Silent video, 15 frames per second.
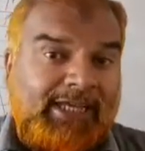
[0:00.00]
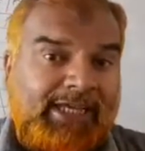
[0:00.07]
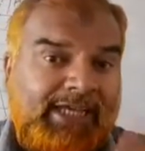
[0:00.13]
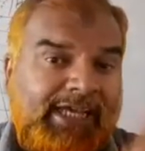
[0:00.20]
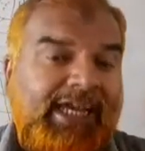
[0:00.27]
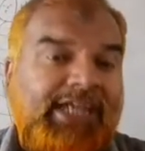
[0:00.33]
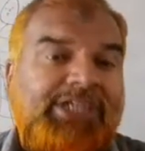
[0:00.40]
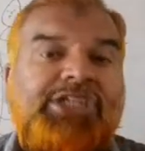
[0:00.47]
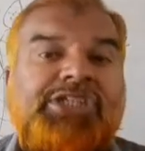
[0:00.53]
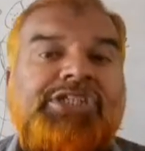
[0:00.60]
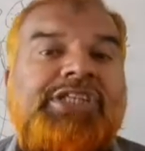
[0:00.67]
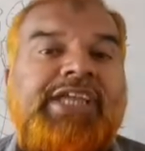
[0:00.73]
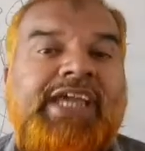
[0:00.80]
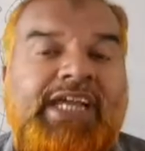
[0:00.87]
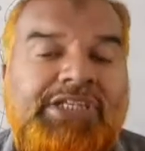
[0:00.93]

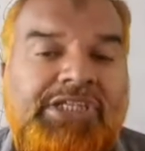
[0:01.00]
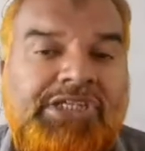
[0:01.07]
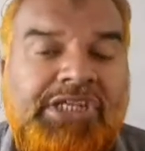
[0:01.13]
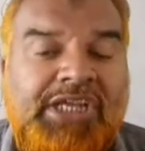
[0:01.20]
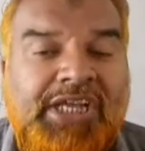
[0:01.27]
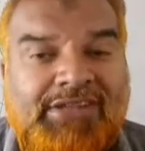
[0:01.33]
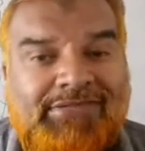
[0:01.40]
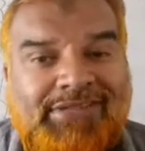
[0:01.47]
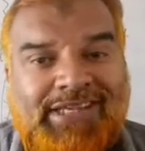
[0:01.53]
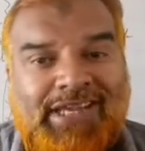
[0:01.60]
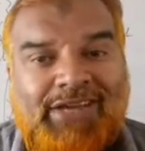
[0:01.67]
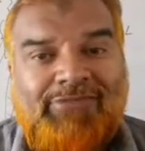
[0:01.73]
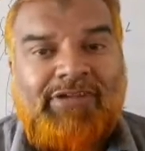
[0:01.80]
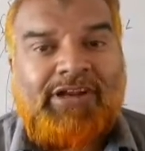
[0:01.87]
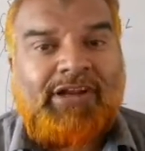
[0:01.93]
hatches. The
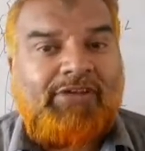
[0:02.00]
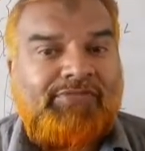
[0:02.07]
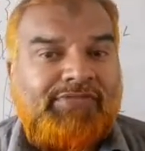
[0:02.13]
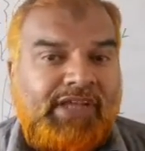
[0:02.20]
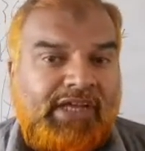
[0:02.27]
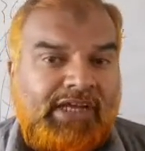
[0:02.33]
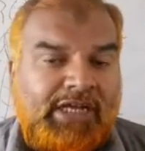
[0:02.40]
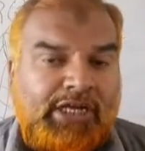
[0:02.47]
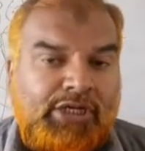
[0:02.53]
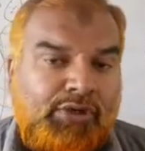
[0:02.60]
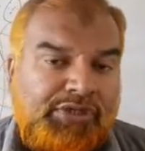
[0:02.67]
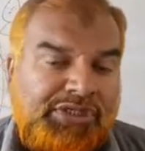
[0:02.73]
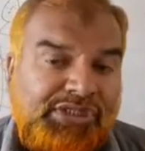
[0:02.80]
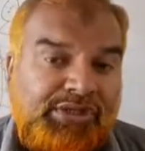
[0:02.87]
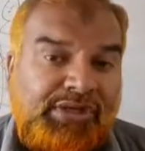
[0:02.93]
young one of the
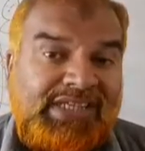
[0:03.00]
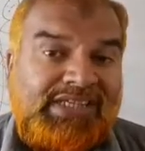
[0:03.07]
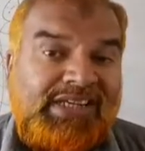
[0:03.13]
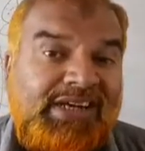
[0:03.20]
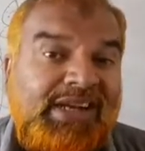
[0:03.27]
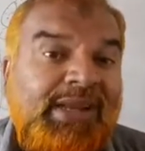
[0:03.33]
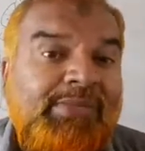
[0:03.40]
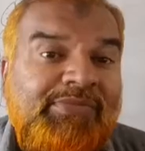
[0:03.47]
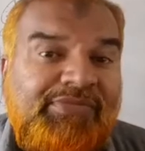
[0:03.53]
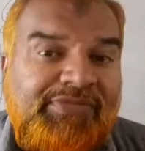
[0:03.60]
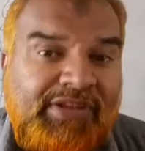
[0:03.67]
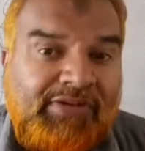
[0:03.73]
cockroach is known as a nymph.